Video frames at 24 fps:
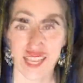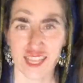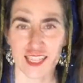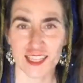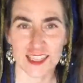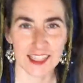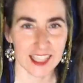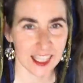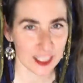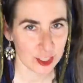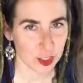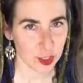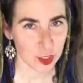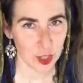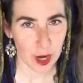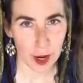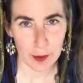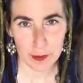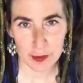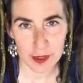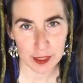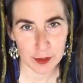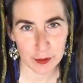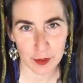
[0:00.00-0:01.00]
Let's
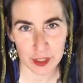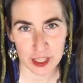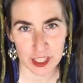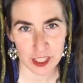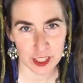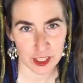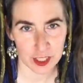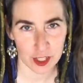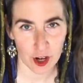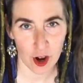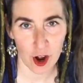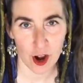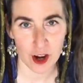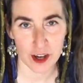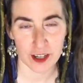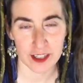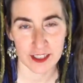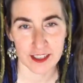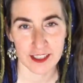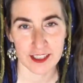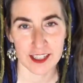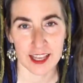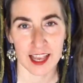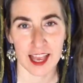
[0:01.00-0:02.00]
drop in with the
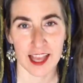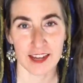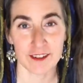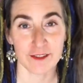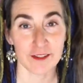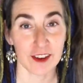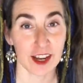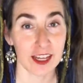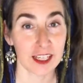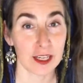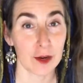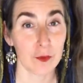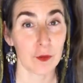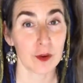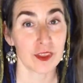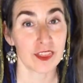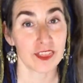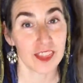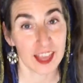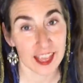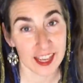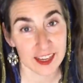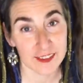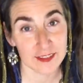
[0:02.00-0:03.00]
stars and find out what
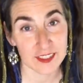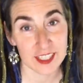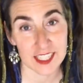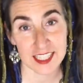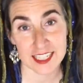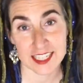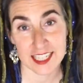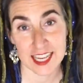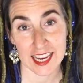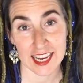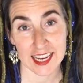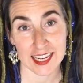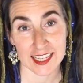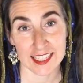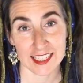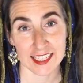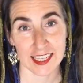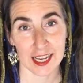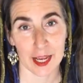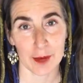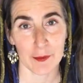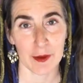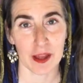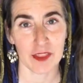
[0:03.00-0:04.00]
they have to say
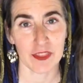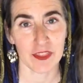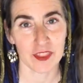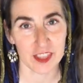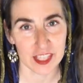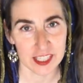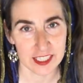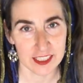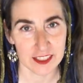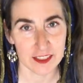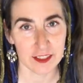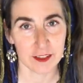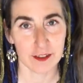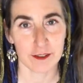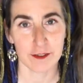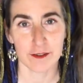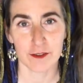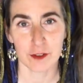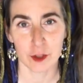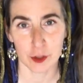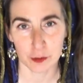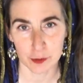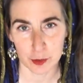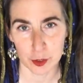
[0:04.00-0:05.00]
about this
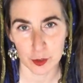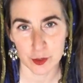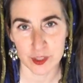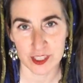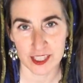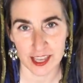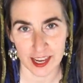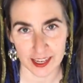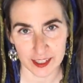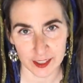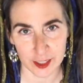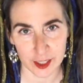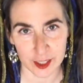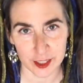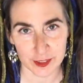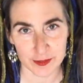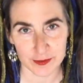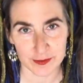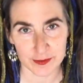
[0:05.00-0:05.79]
full moon cycle.